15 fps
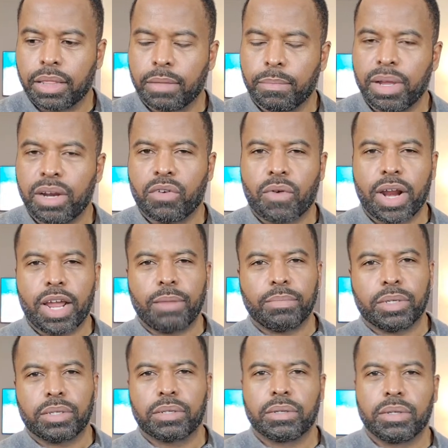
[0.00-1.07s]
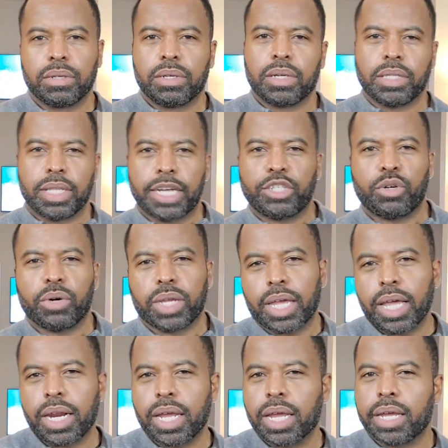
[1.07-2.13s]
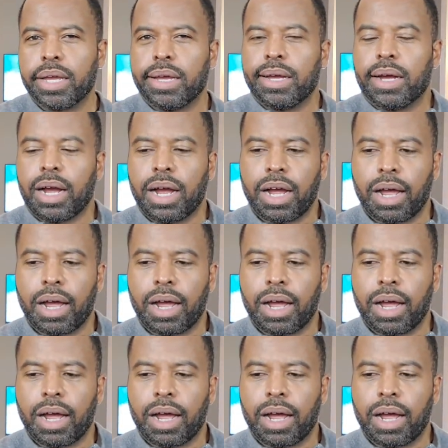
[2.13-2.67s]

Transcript: the milligrams that you're getting,